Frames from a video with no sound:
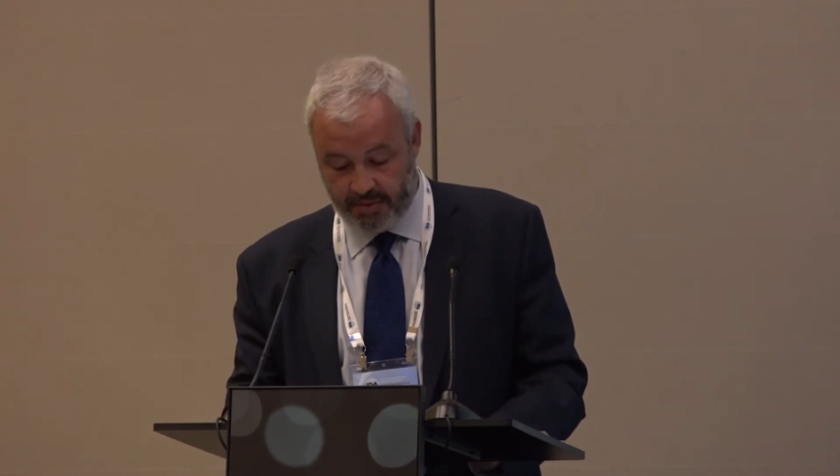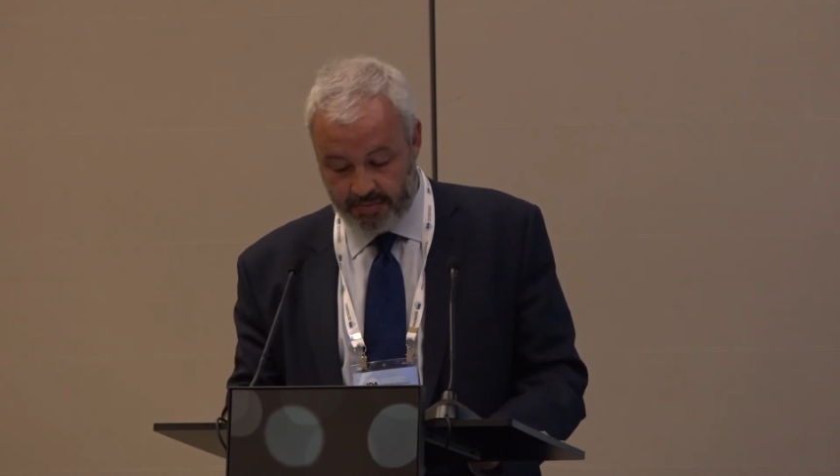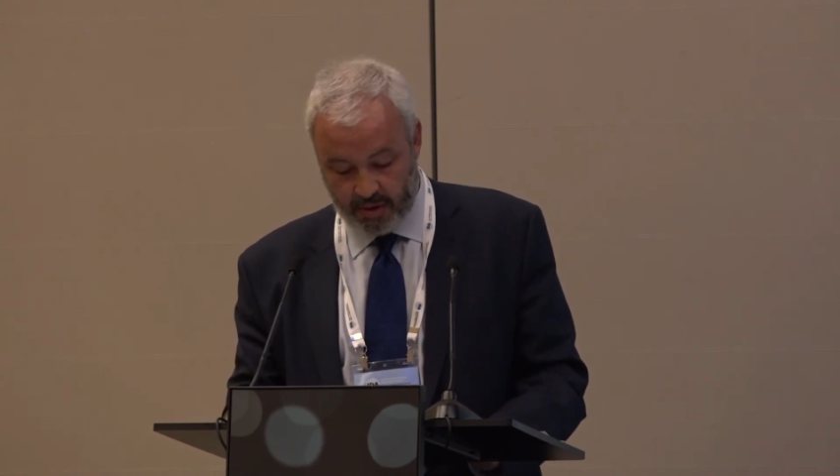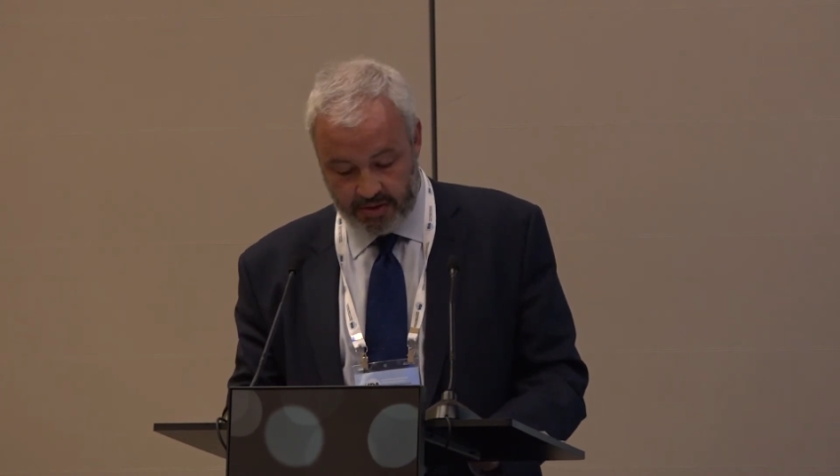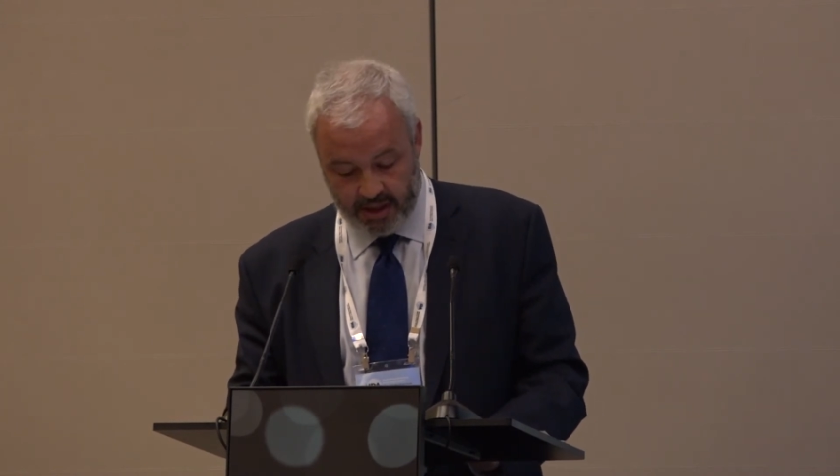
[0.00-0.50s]

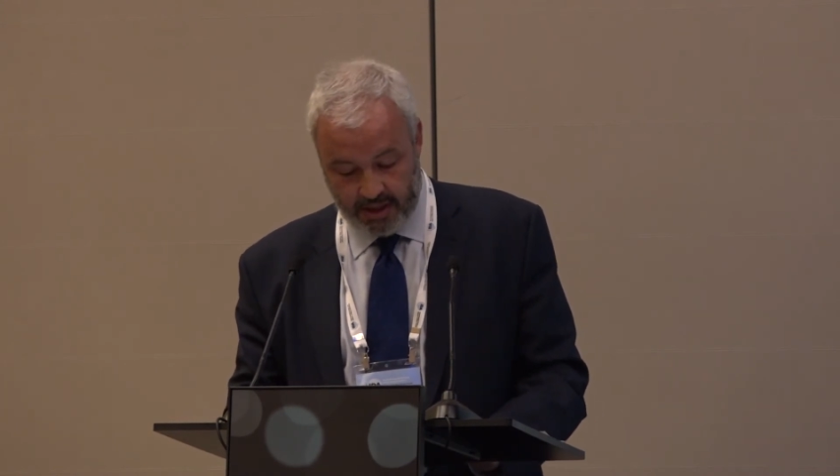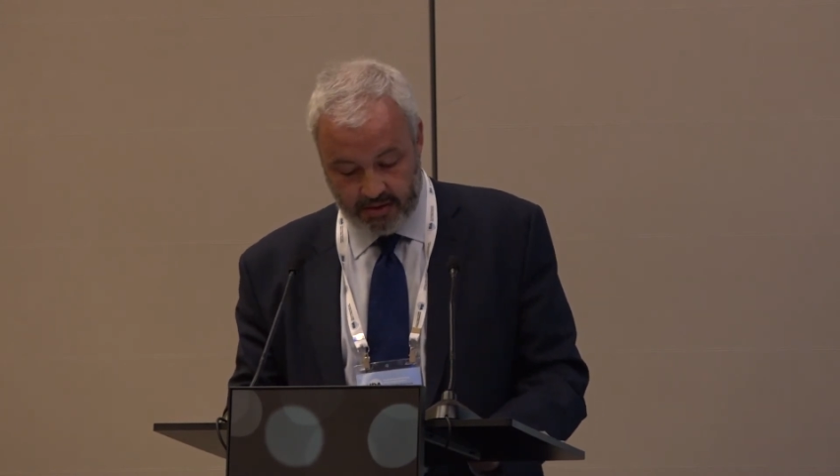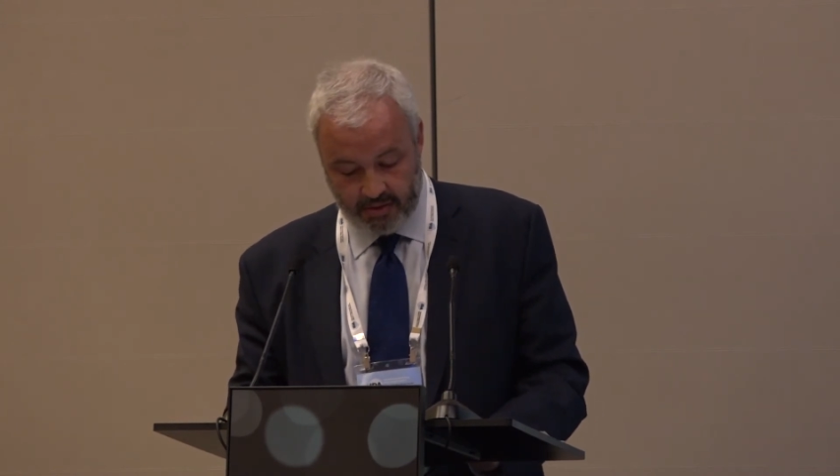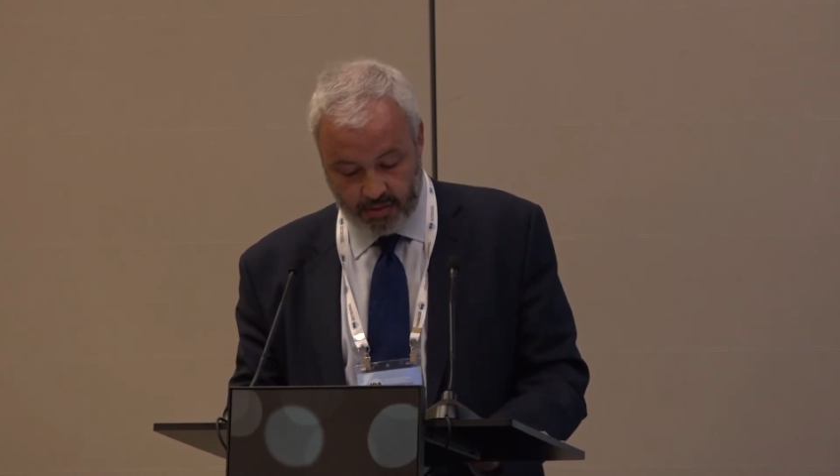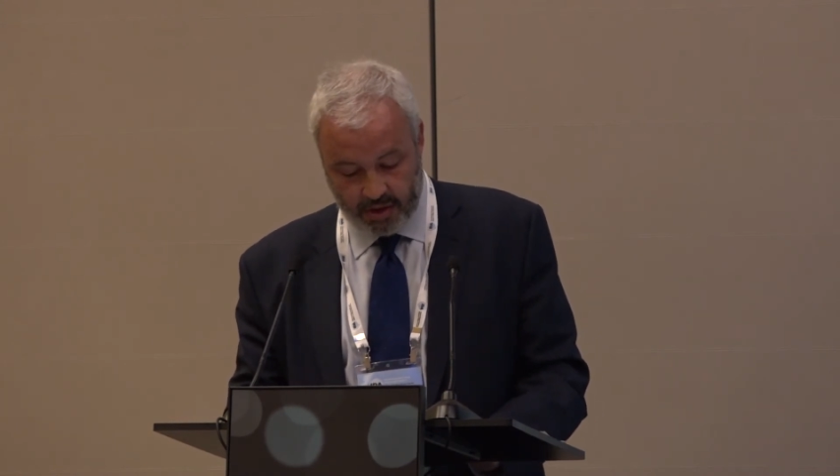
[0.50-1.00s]

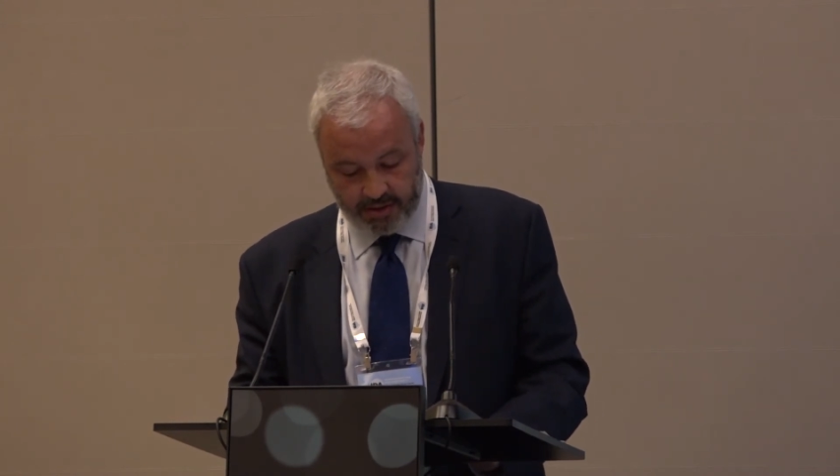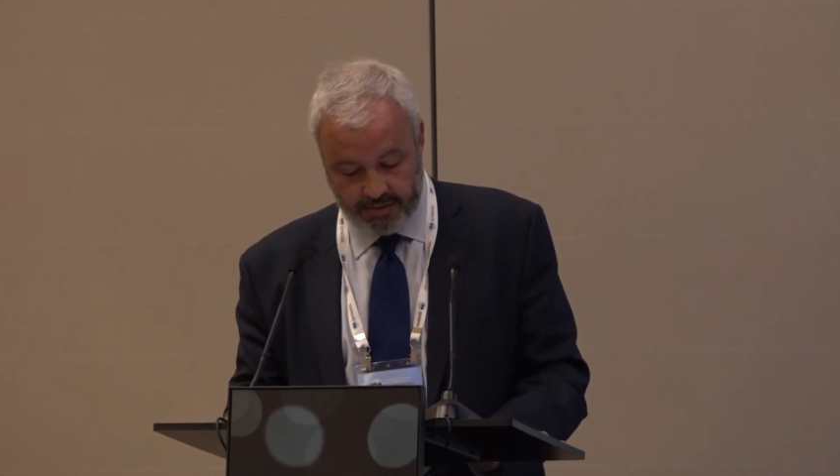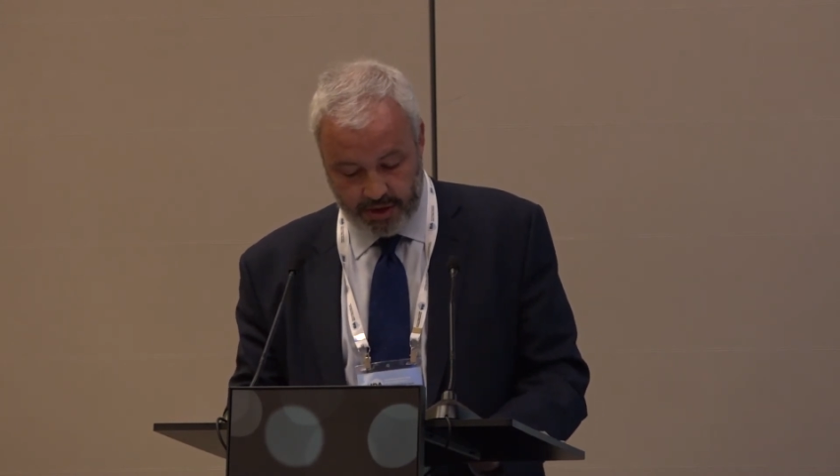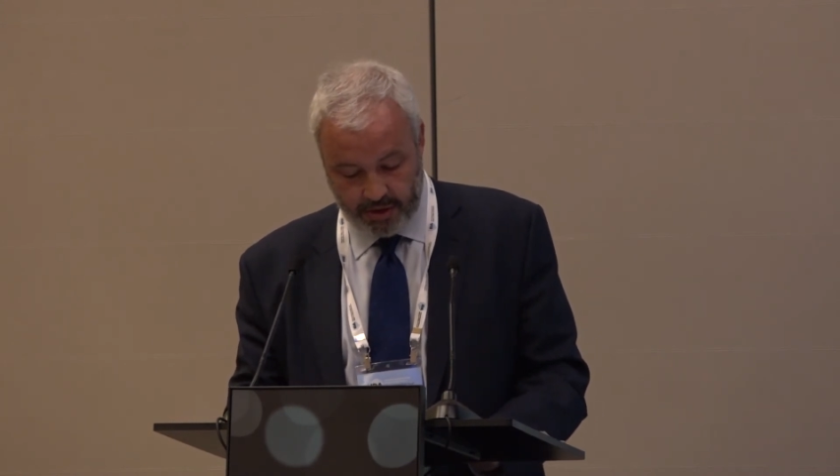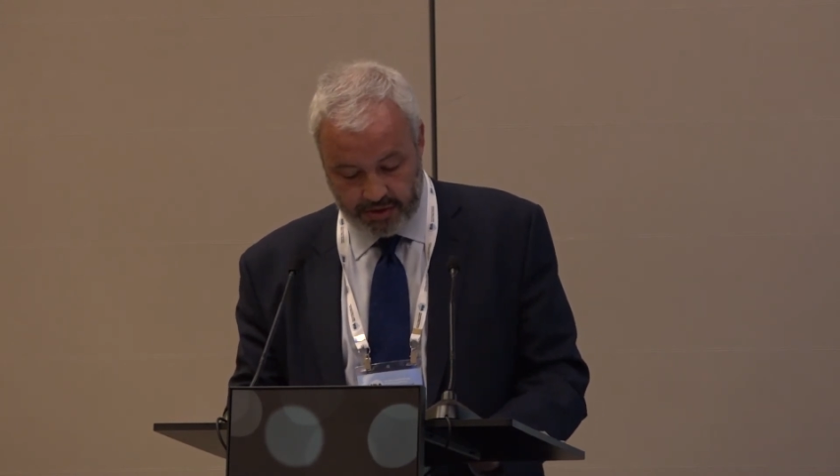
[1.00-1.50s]
proposal on water
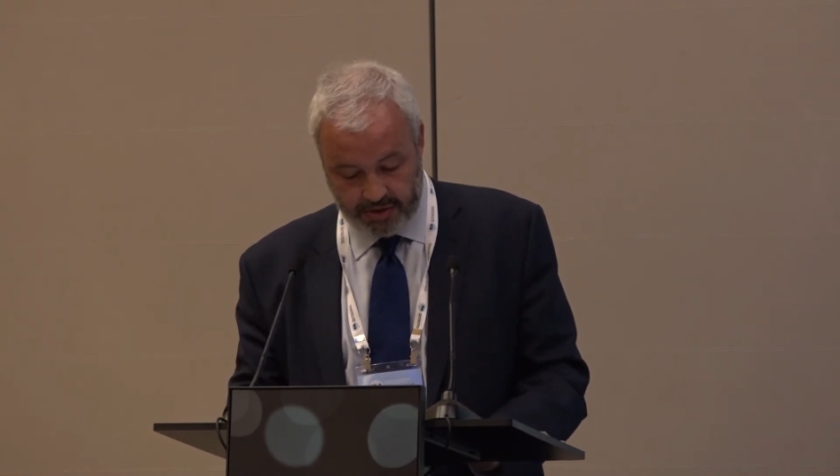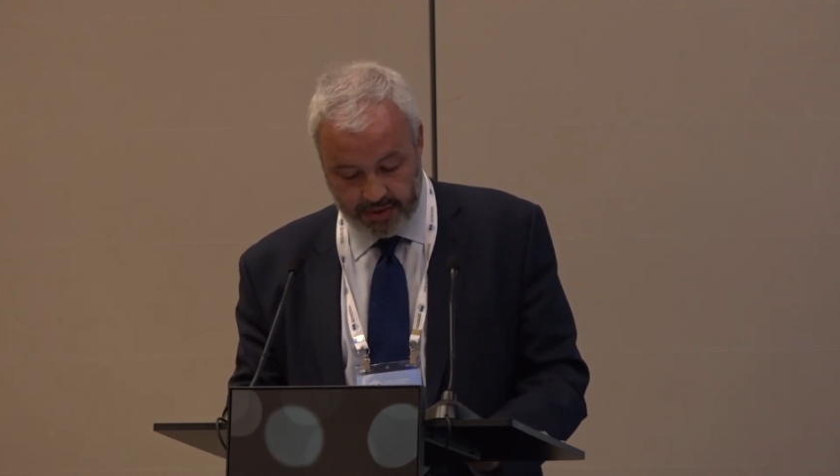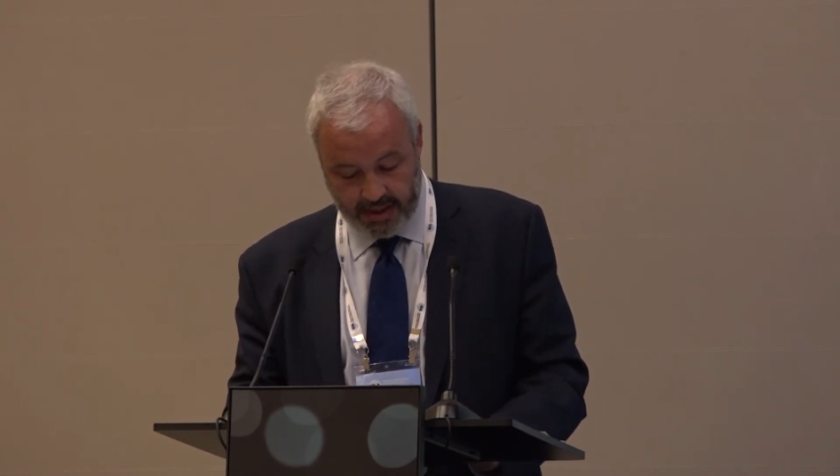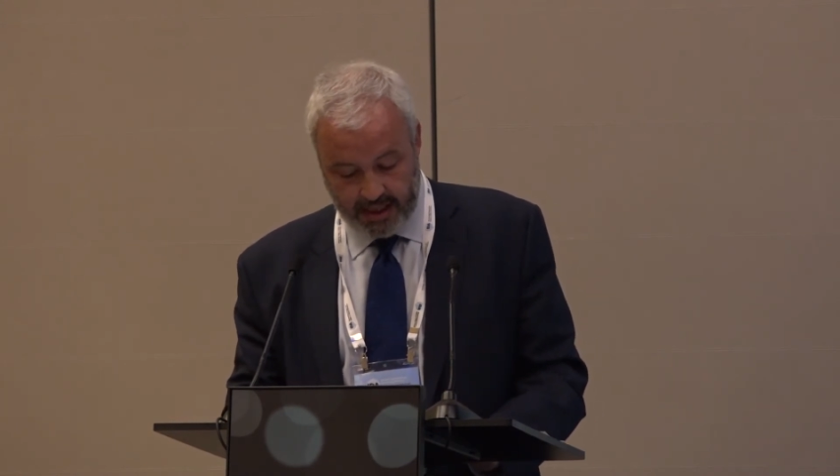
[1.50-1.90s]
reuse